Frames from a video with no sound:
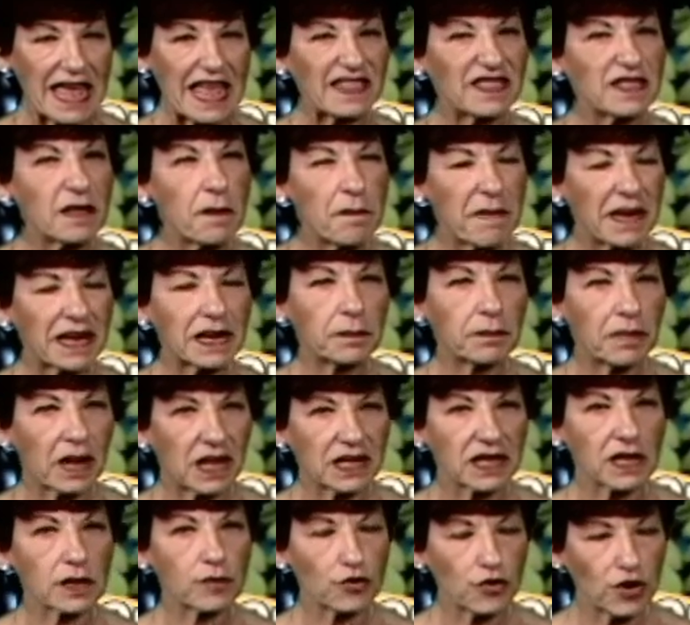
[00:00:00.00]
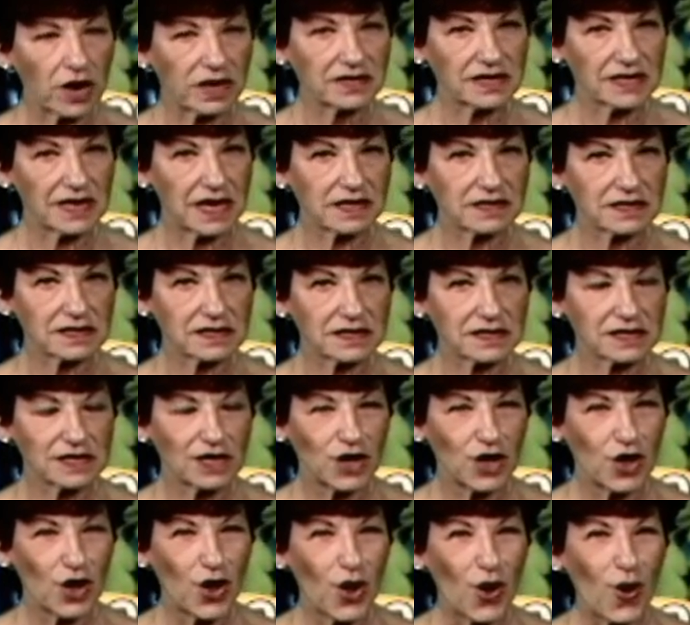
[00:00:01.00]
in the metabolic process,
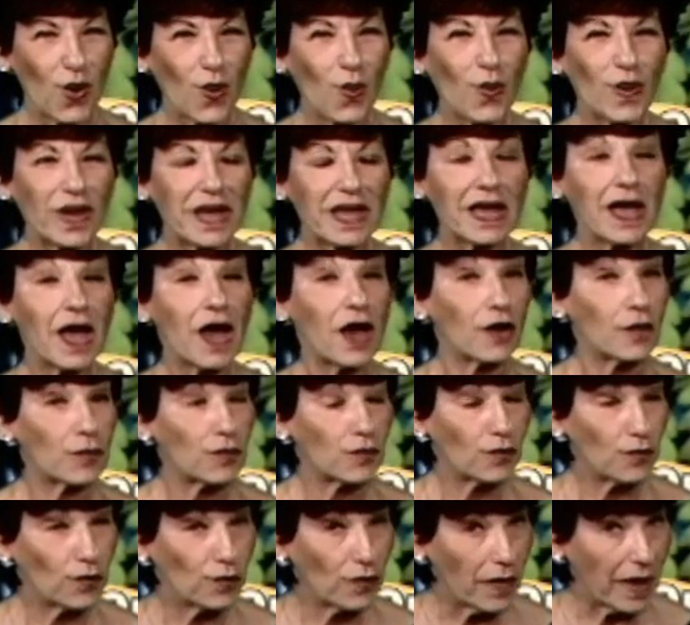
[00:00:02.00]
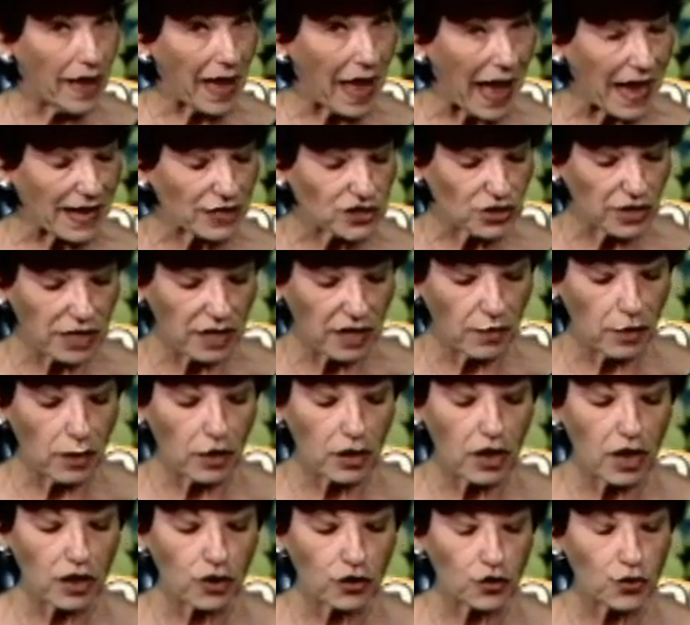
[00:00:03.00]
we actually
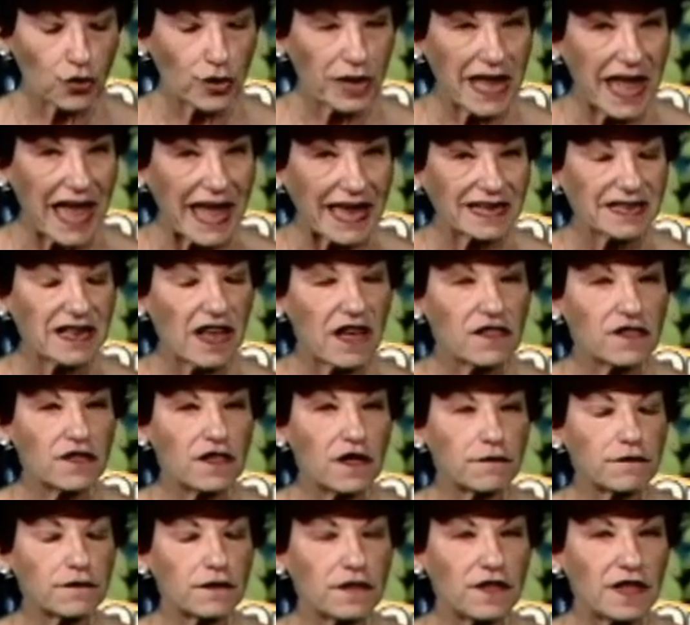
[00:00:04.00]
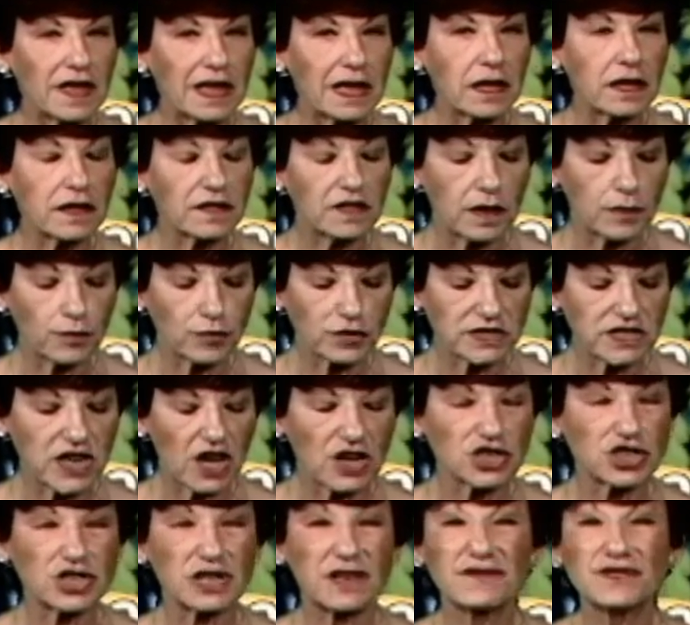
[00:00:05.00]
create the
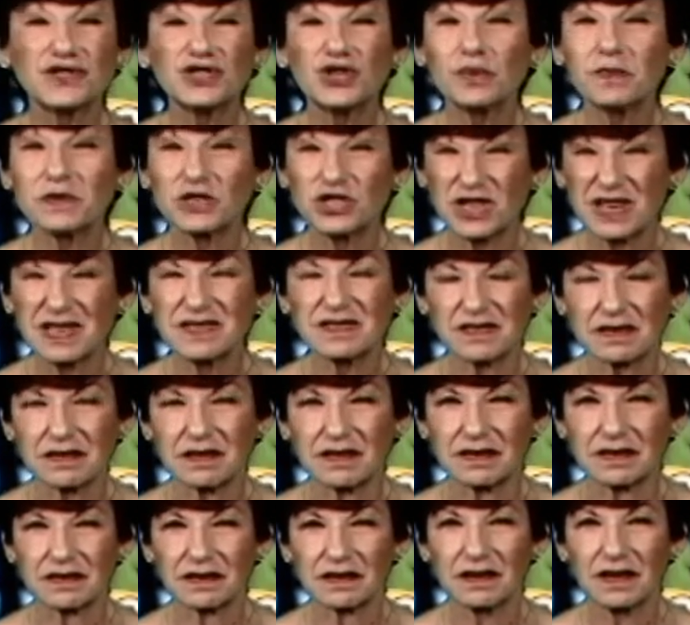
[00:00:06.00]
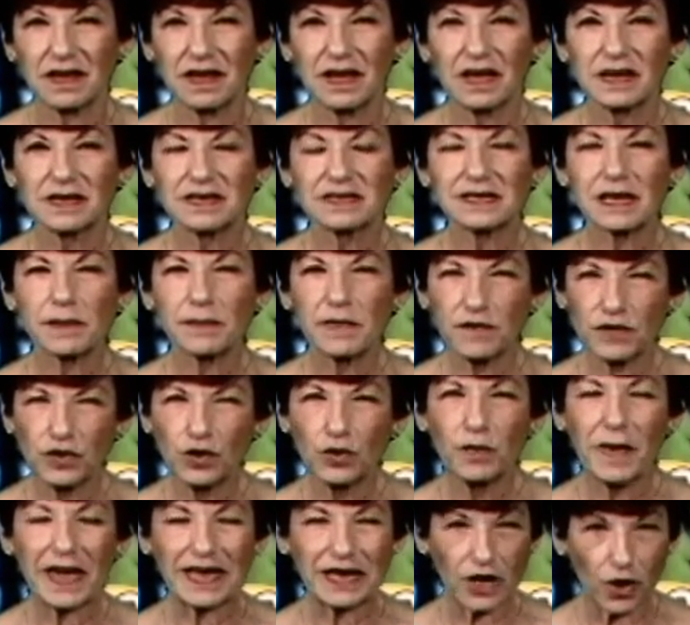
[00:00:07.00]
production of too much insulin. Some of
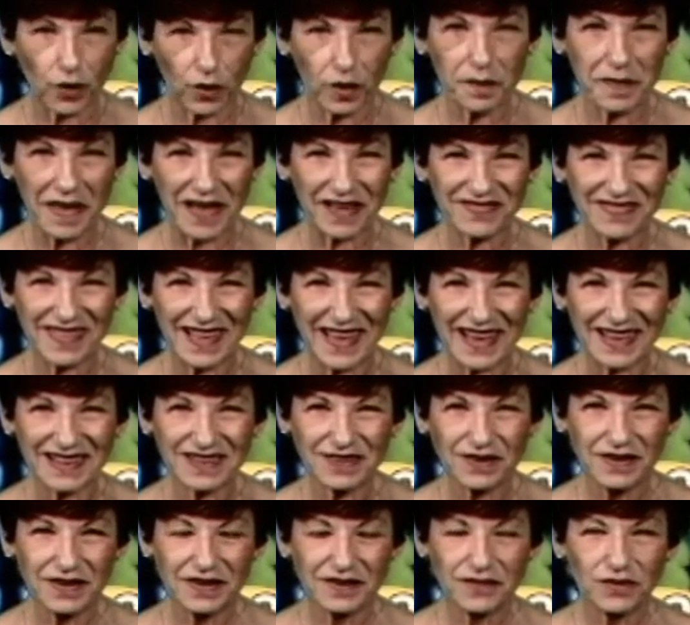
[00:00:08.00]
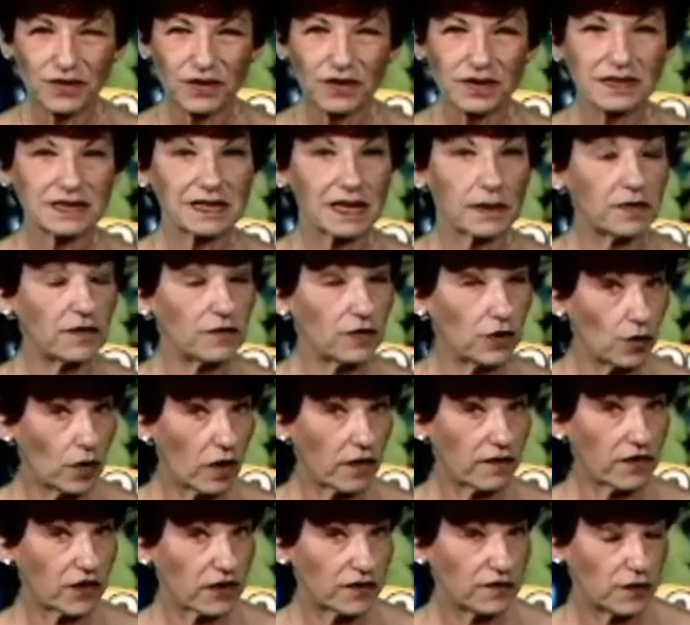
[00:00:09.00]
you may know about that. Some of you
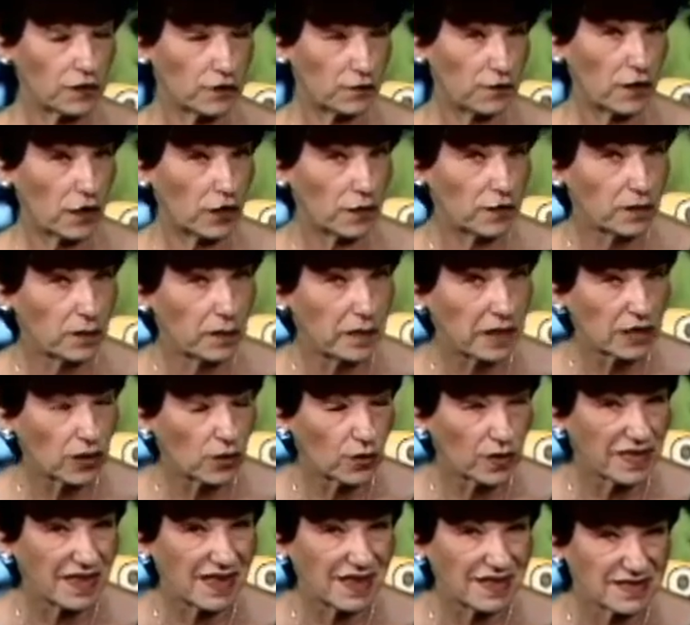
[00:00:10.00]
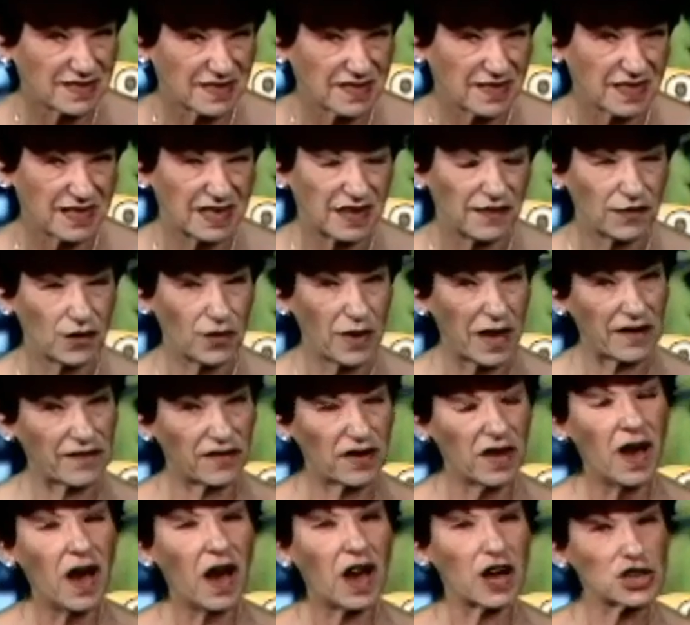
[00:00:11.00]
are very, very familiar with insulin if you
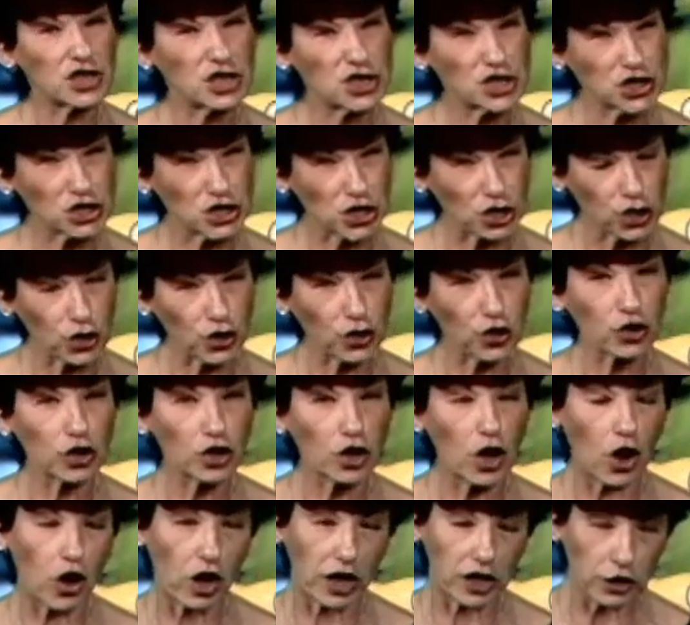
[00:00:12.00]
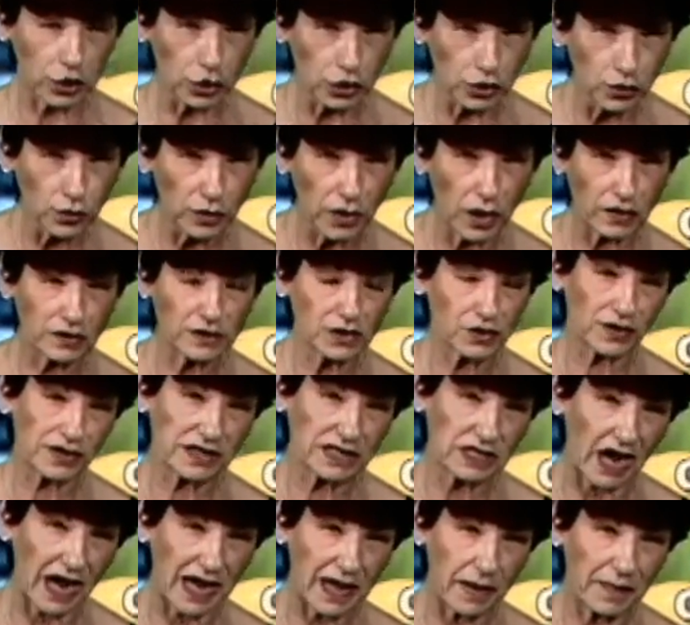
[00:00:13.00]
have a sugar or glucose or a
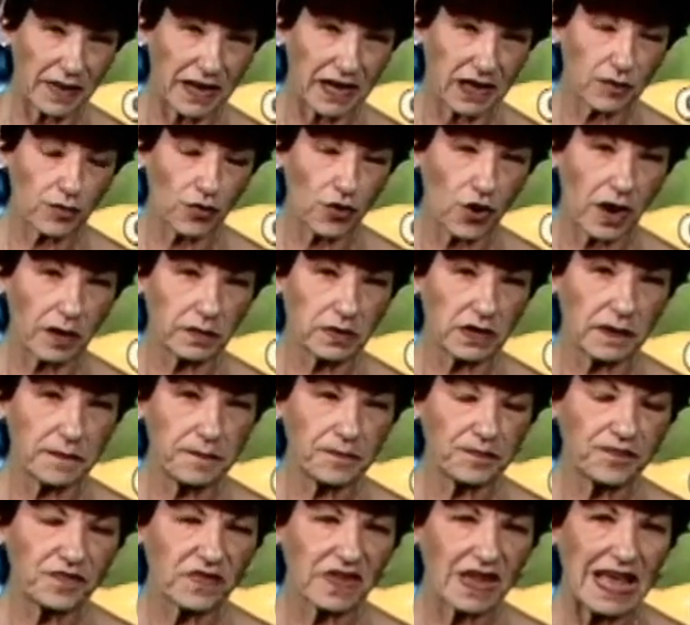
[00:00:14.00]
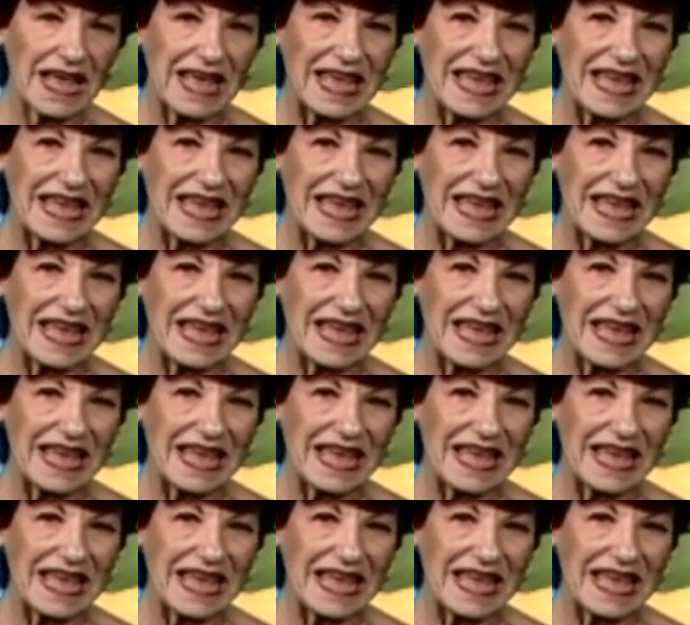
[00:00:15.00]
diabetic problem.